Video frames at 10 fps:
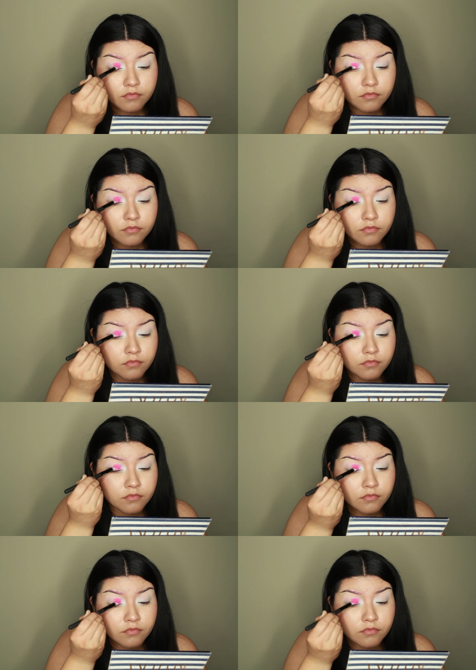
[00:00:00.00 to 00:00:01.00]

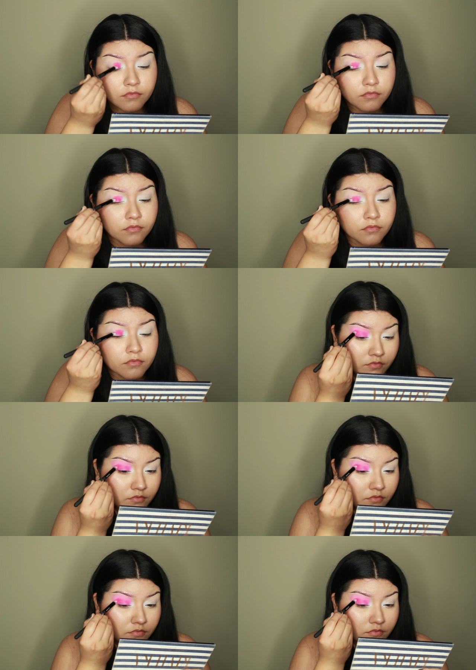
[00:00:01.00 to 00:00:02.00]

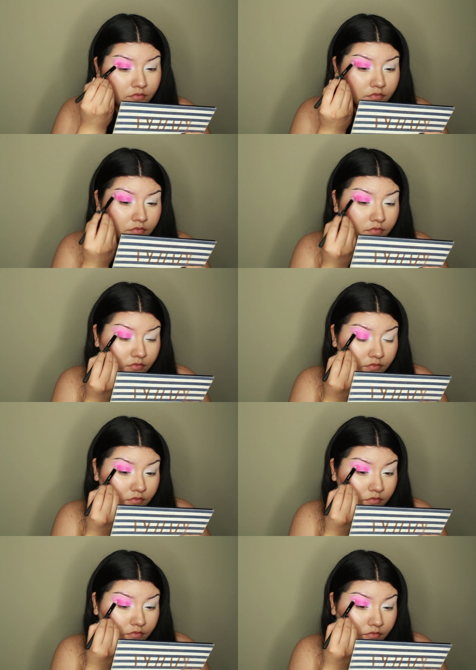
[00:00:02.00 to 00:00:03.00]

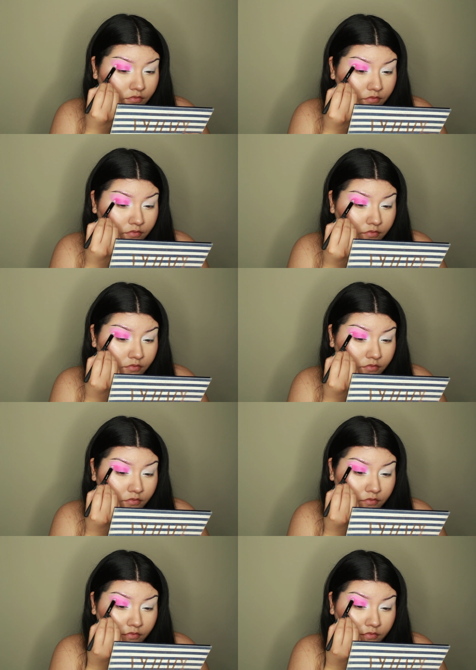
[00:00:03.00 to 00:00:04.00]

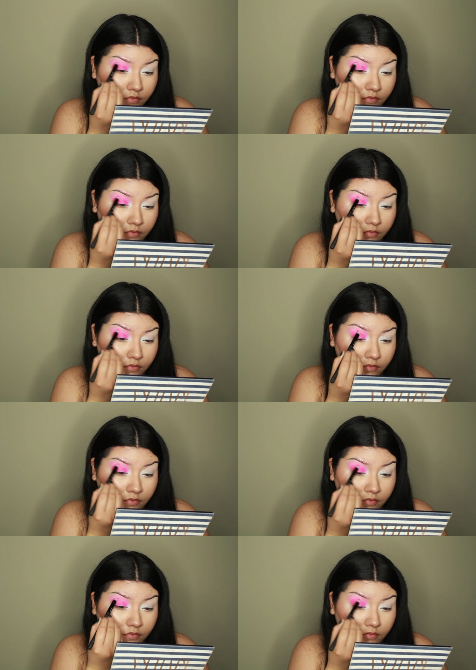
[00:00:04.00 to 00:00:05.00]

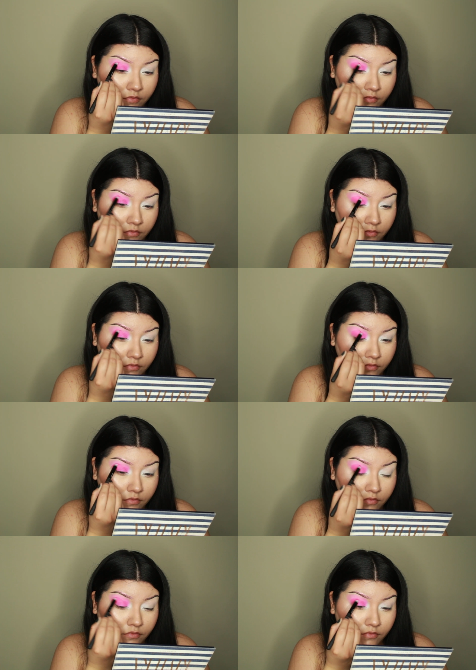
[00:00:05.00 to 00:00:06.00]

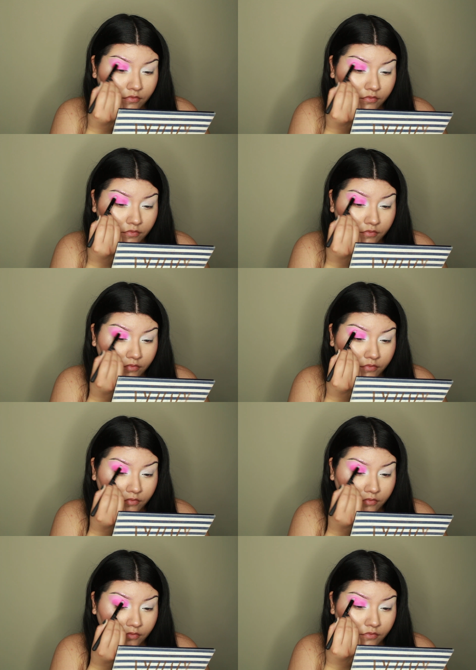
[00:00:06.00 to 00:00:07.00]

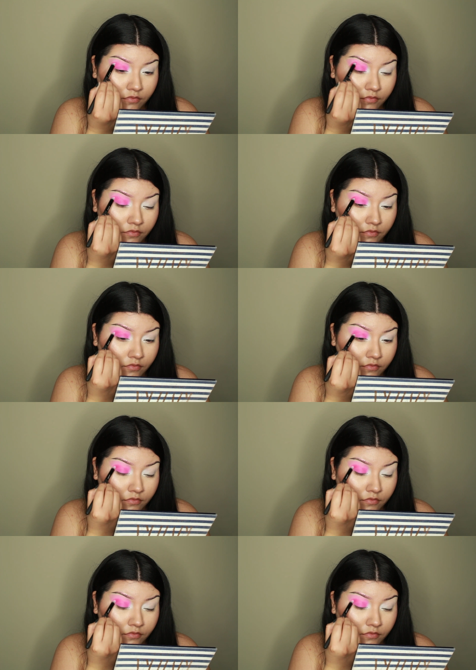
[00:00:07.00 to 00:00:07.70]
Nobody speaks.